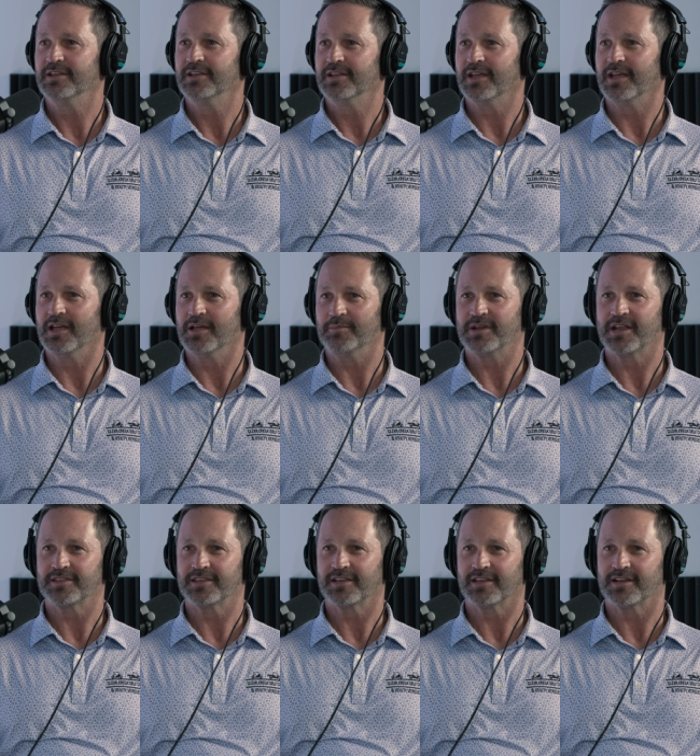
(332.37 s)
Mm-hmm. Um, but I
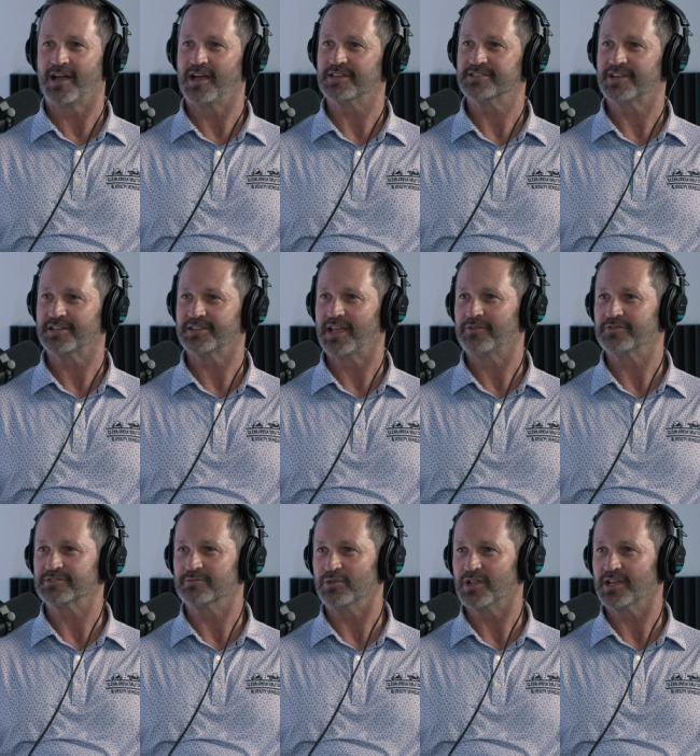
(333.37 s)
think in hindsight, that
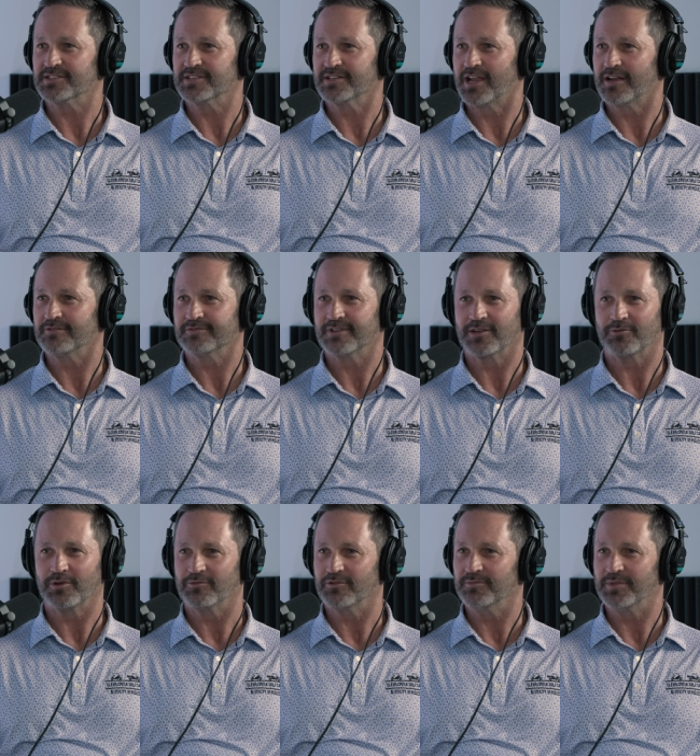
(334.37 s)
was a blessing. I don't think
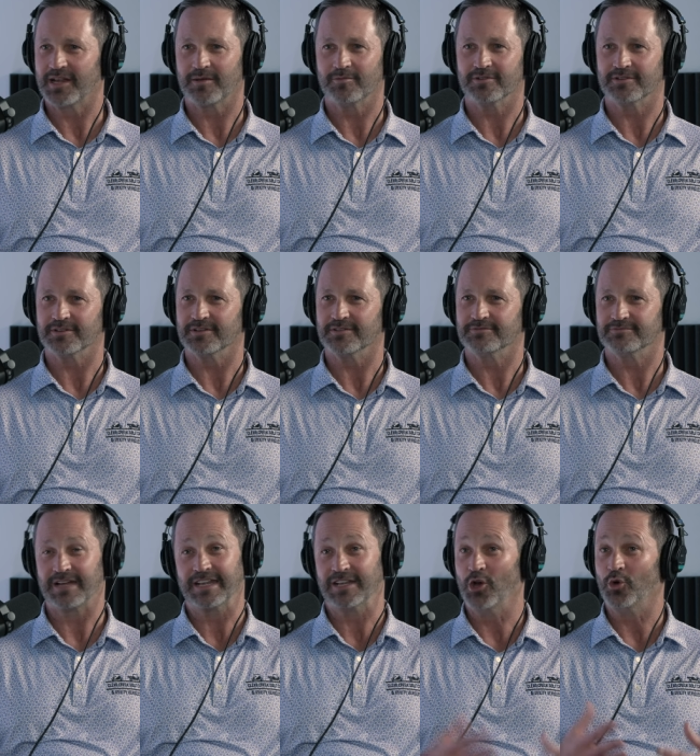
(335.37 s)
we would have been able to.
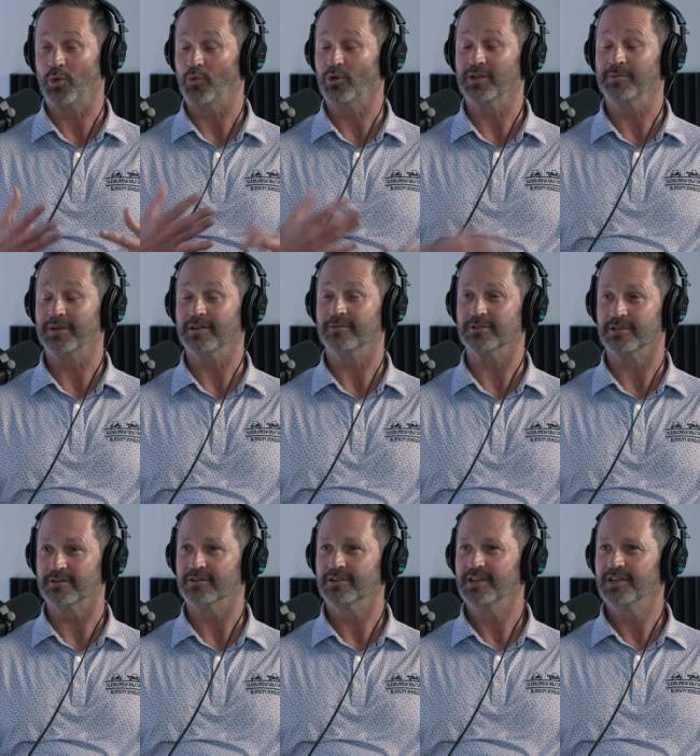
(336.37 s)
I know we wouldn't have been able
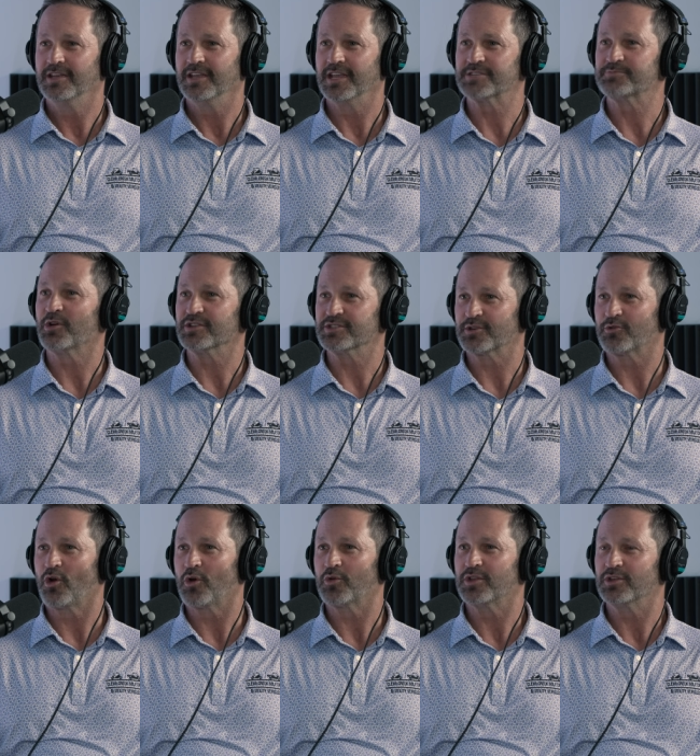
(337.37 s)
to experience the
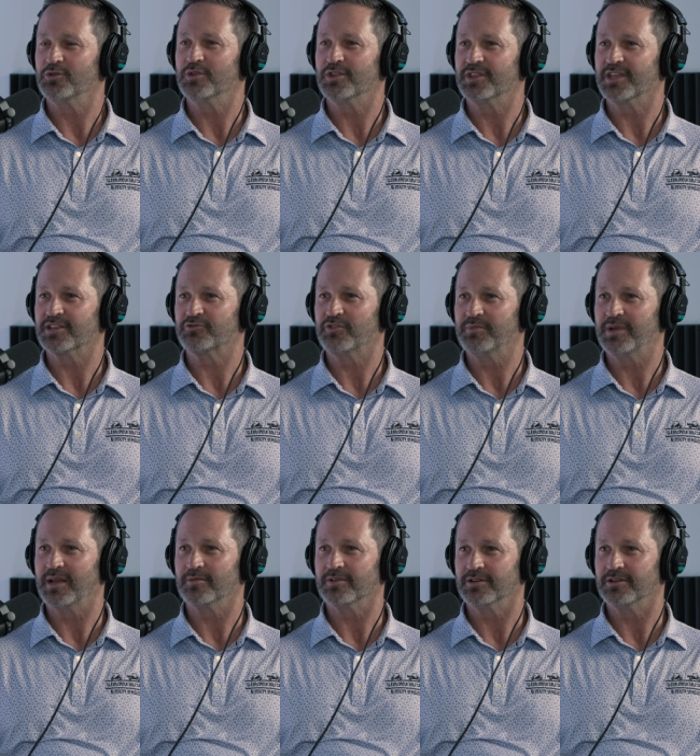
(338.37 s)
growth and do the things we've been
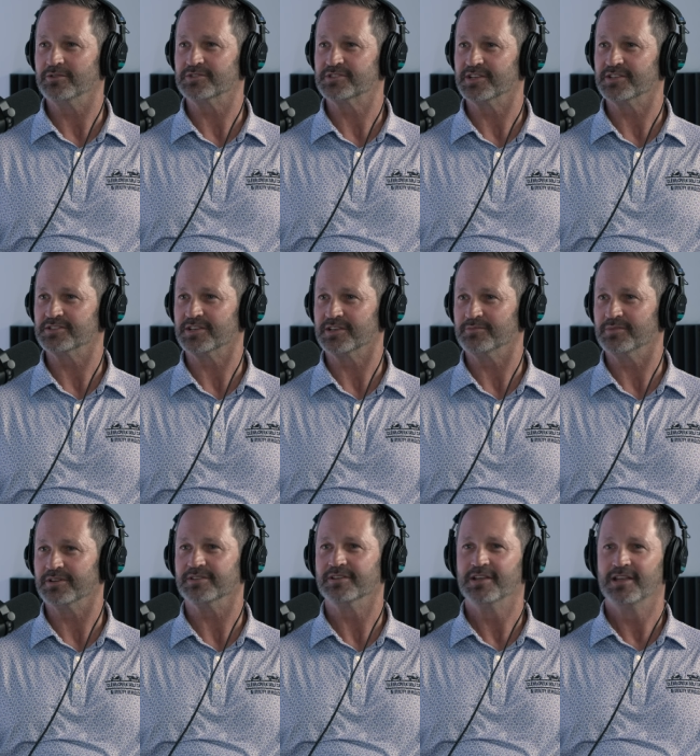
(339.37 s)
able to do since then.
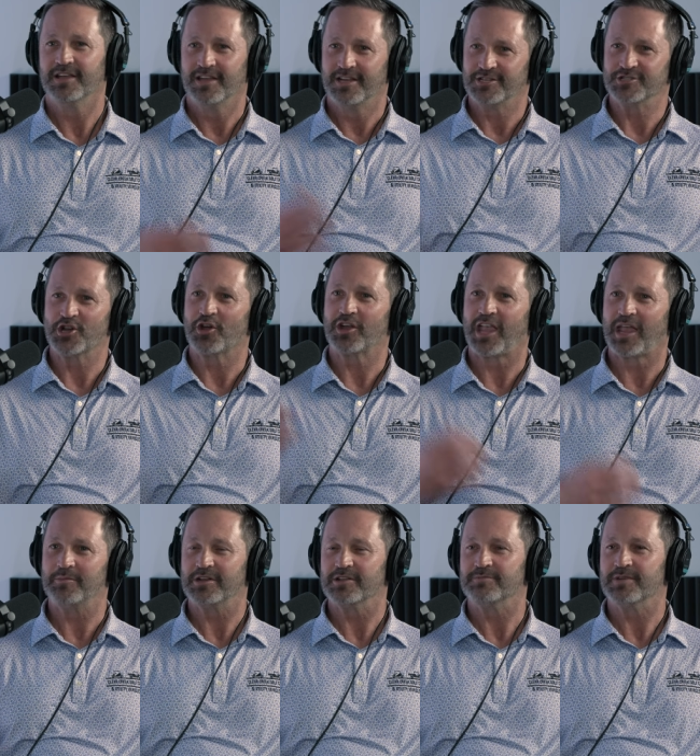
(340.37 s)
But Jerry
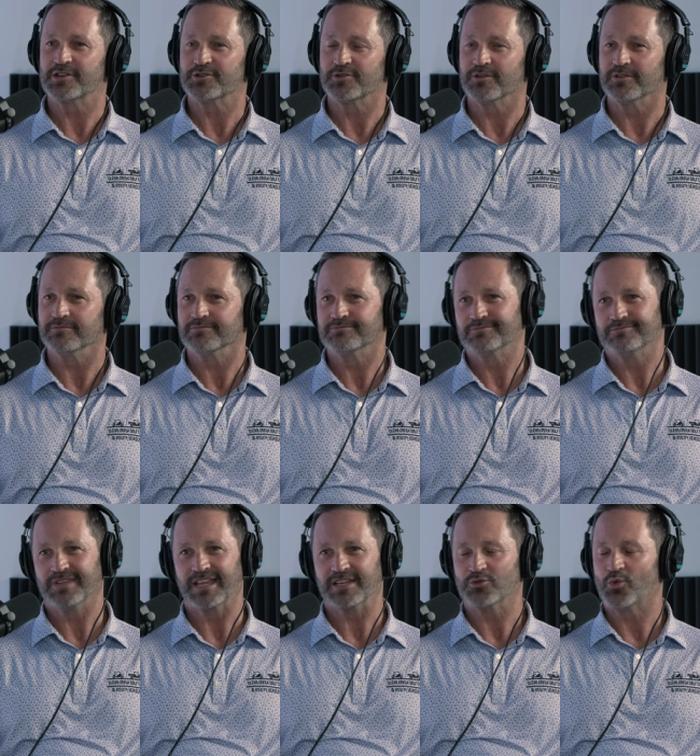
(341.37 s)
came into the picture in
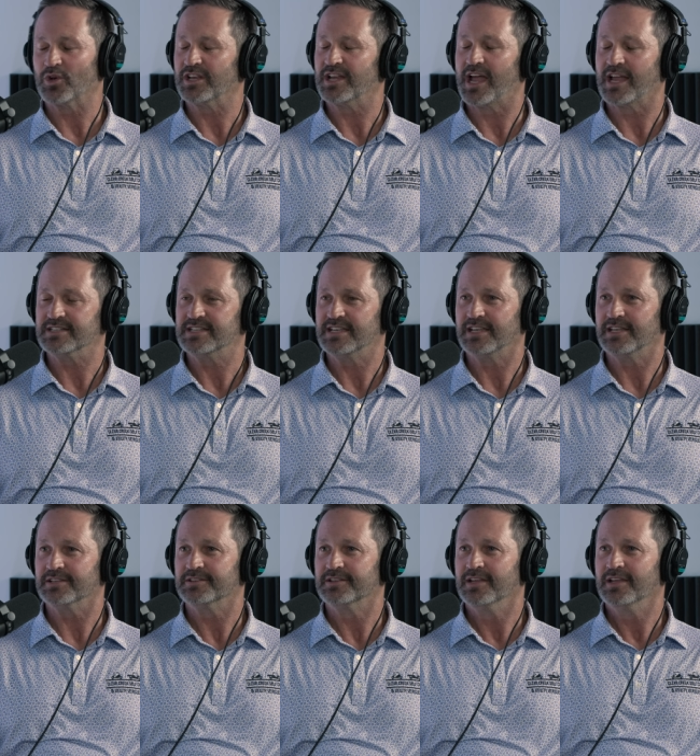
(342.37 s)
late
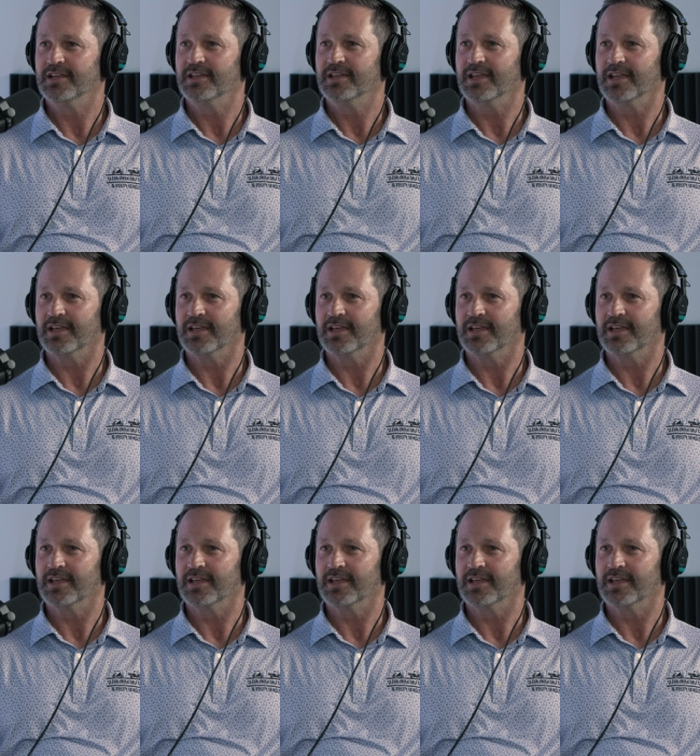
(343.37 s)
2019, mm-hmm.